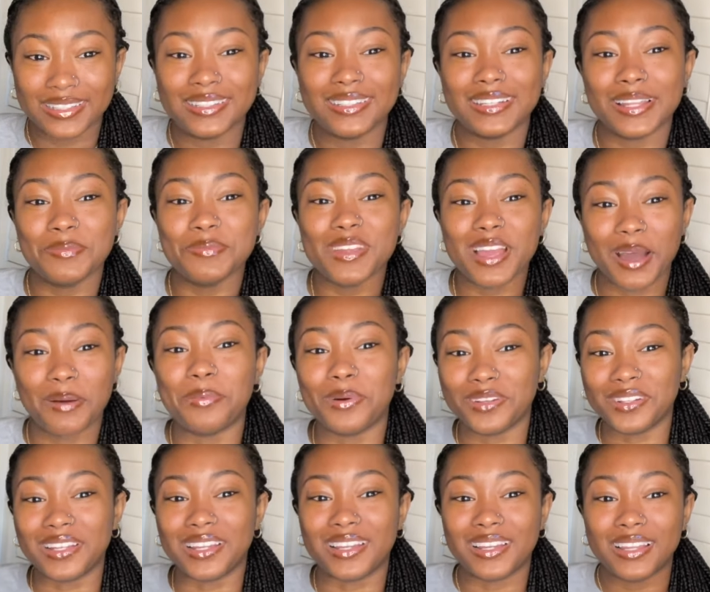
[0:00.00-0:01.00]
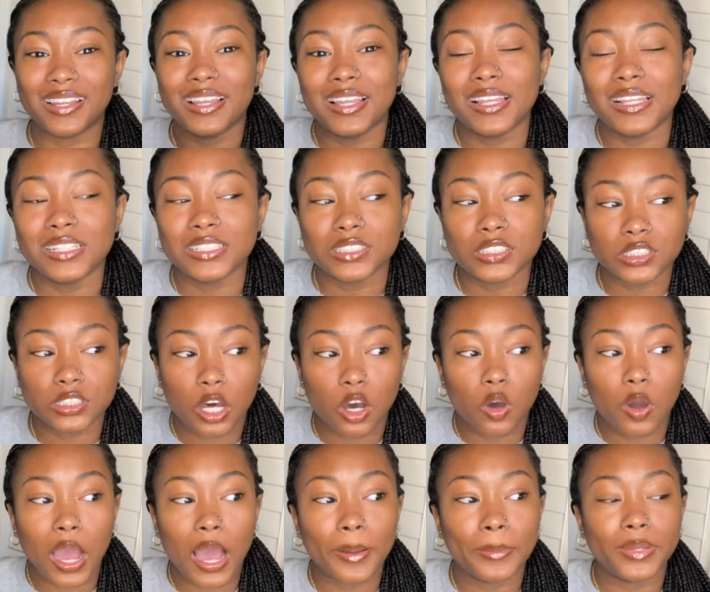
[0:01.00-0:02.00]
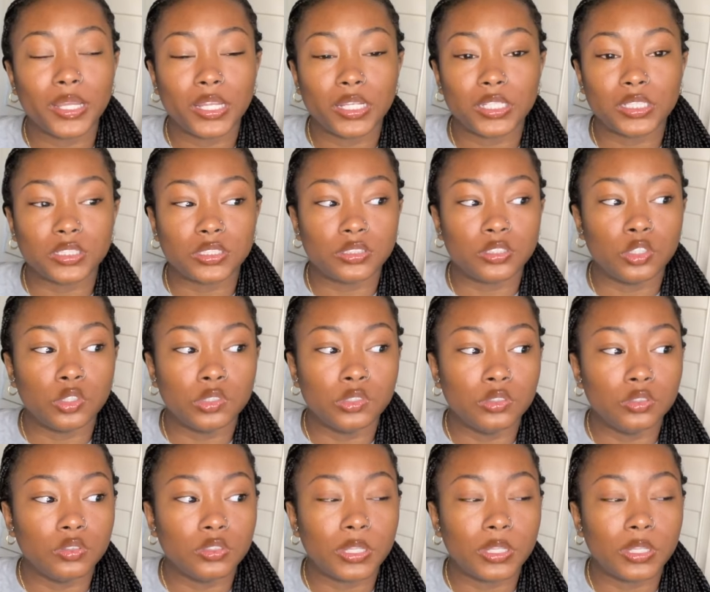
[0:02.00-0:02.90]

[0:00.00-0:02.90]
Let me hop on it. So I met this dude,